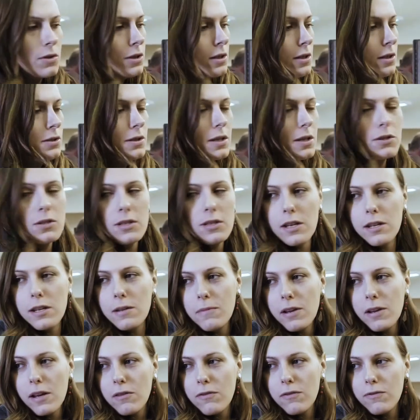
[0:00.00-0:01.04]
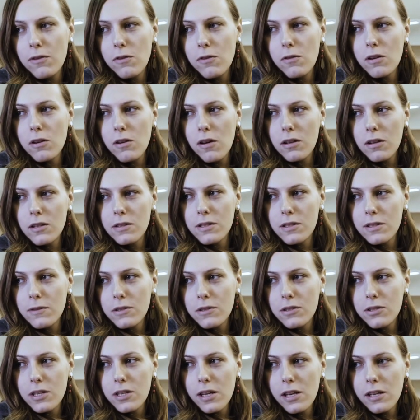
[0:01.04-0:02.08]
She said she had to make a phone call to see what
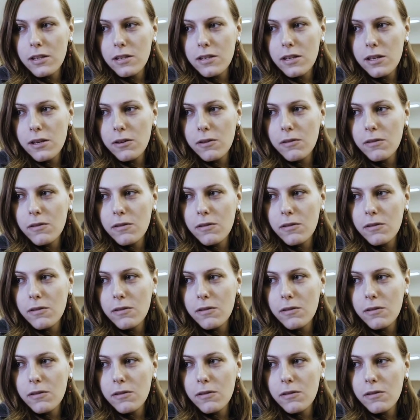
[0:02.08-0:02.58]
she could do.